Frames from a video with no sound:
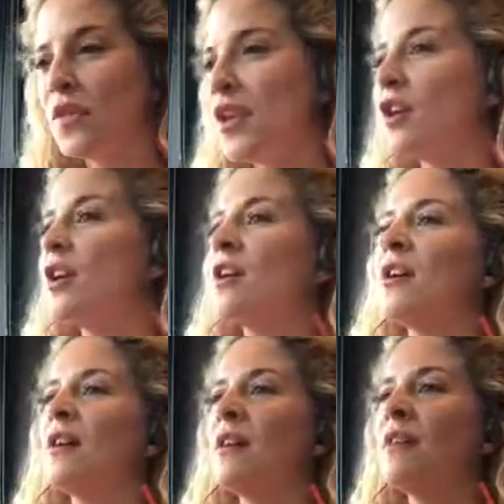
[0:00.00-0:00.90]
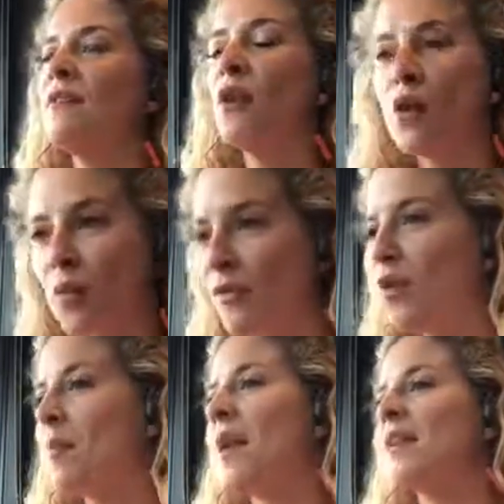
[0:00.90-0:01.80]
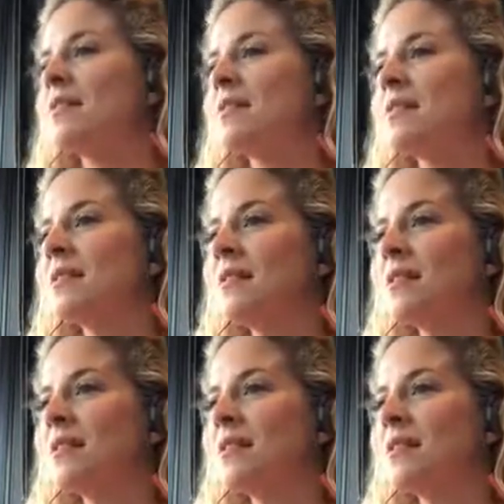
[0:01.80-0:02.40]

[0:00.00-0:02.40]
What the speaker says: theater, vocal performance,